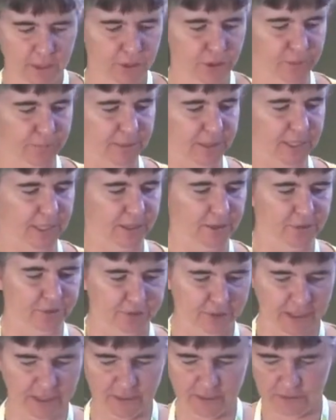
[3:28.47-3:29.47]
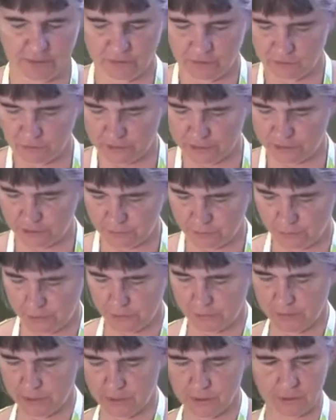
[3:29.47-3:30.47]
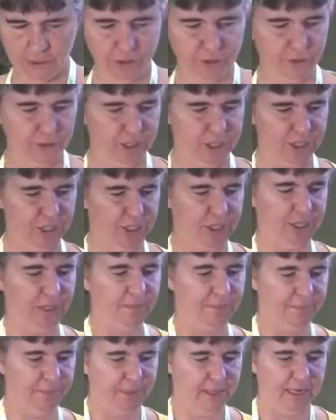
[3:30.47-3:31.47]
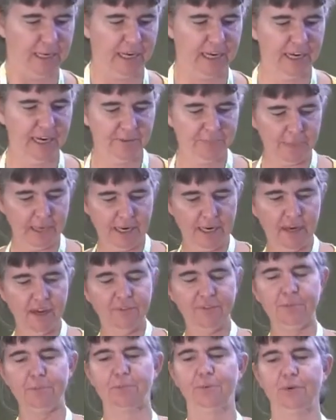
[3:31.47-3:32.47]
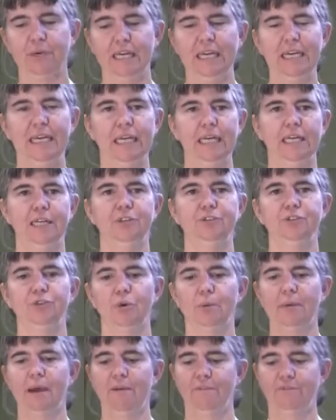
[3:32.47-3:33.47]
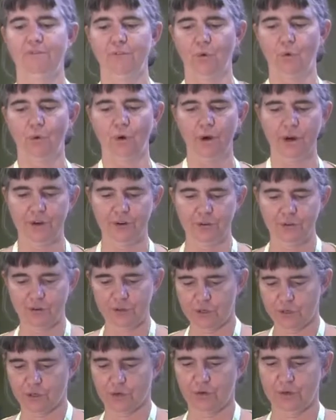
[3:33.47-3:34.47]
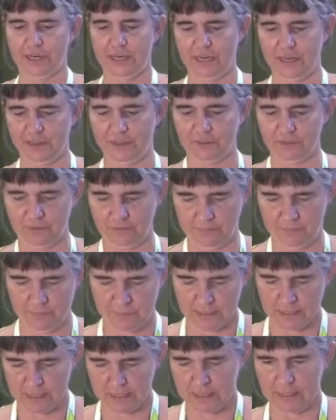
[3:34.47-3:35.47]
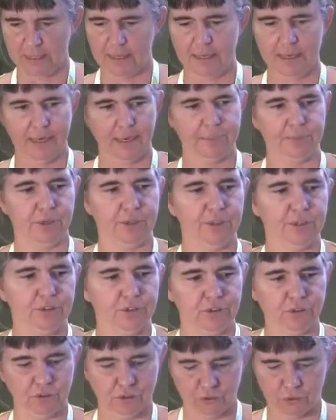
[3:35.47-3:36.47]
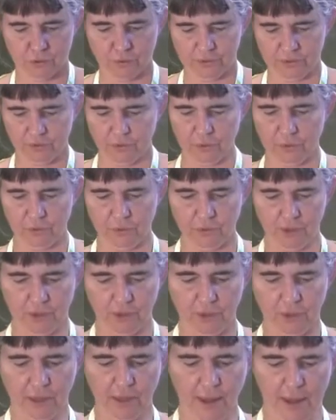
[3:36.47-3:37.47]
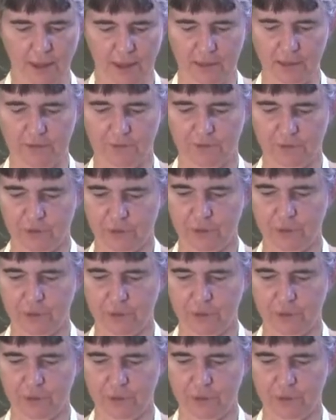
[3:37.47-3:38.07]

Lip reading: in your potato salad. So I just put them here on a cookie sheet. I have my oven preheated to about 400 degrees. I'm going to drizzle them with a little olive